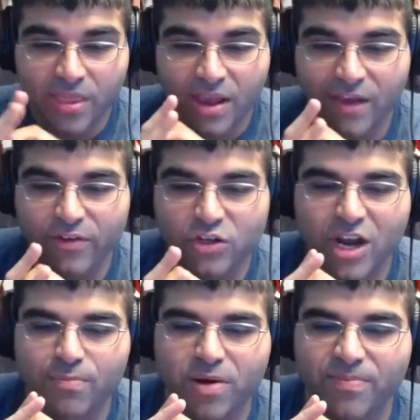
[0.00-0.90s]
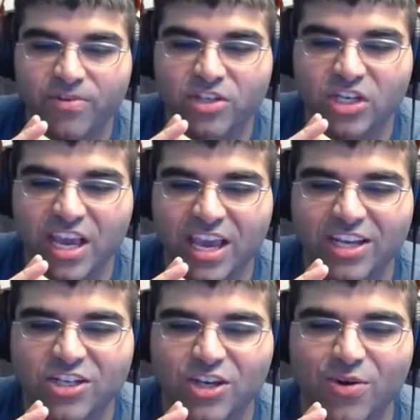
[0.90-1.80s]
Have you tried Preparation
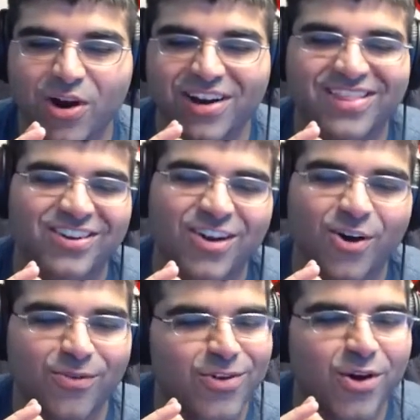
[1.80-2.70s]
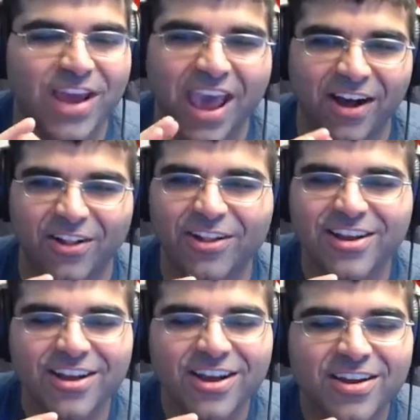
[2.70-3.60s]
H? You are 30. Oh, go to hell.
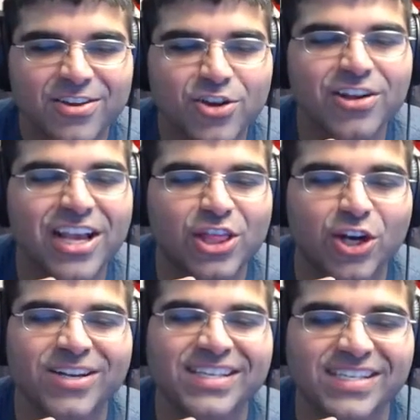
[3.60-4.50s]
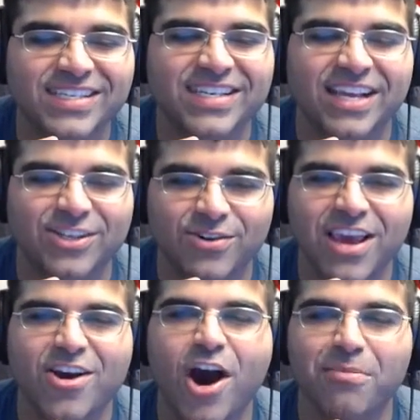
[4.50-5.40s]
You're like 36.
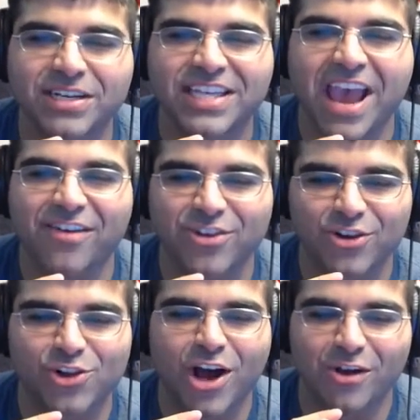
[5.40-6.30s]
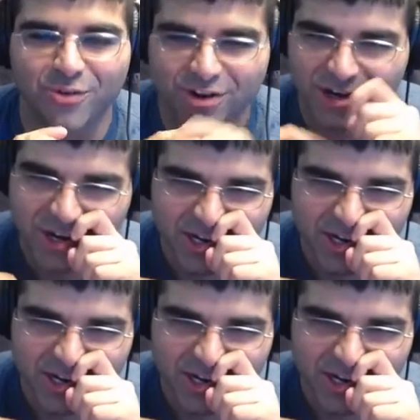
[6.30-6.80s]
Okay, calm it down there, Clockwork.